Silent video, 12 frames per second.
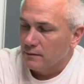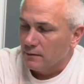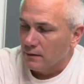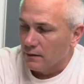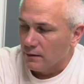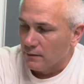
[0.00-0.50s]

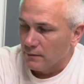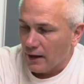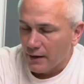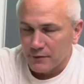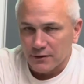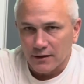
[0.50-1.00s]
I
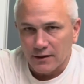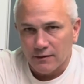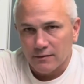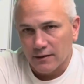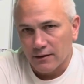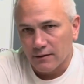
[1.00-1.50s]
haven't done
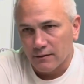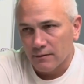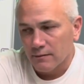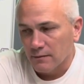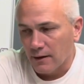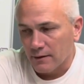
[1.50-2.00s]
anything
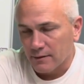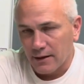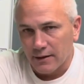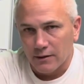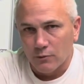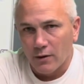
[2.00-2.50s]
like that
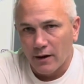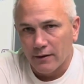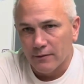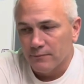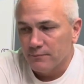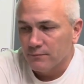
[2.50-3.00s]
in a
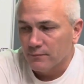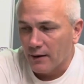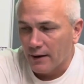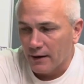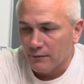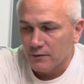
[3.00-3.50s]
while. I
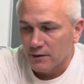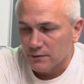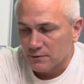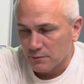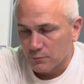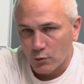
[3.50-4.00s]
have done
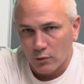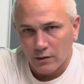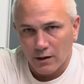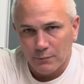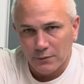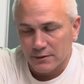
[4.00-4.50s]
some more
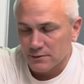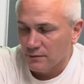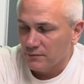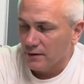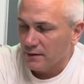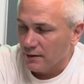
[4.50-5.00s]
complex stuff
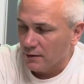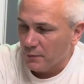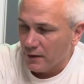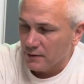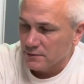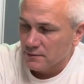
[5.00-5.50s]
like that in the
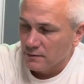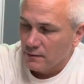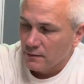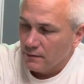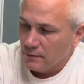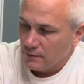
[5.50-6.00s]
past.
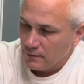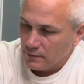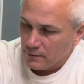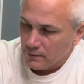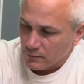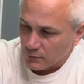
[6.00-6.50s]

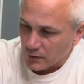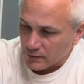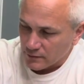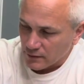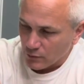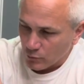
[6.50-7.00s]
But
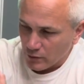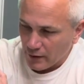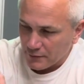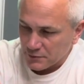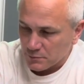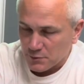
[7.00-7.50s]
we'll
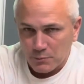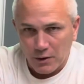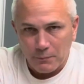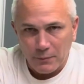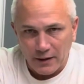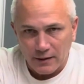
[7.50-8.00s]
have some spray
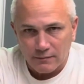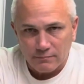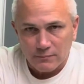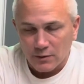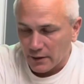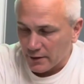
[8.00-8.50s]
paint
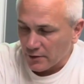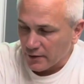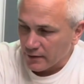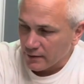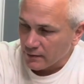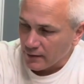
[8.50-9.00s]

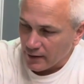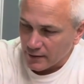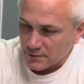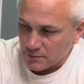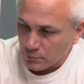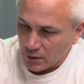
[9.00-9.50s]
lettering and
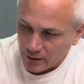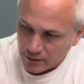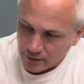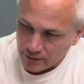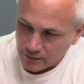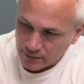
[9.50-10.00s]
some
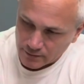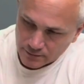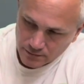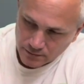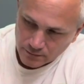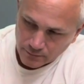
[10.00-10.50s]
blood and
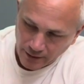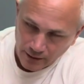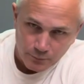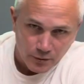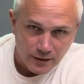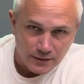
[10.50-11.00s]
some
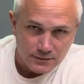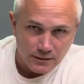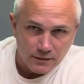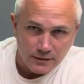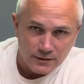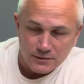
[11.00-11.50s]
handprints and all
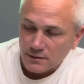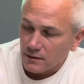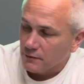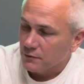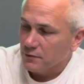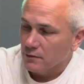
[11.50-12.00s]
that good
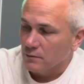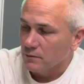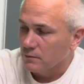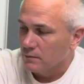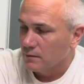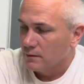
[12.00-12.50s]
stuff.
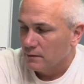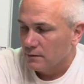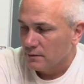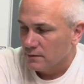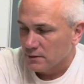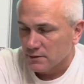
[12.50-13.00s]
So
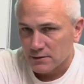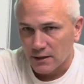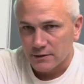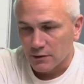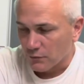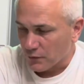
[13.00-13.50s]
stay
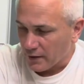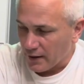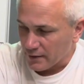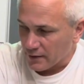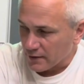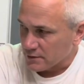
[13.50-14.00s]
tuned for that
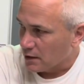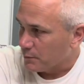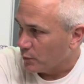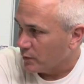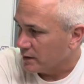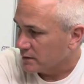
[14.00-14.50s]
the next
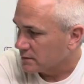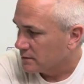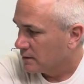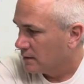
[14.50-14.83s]
couple weeks.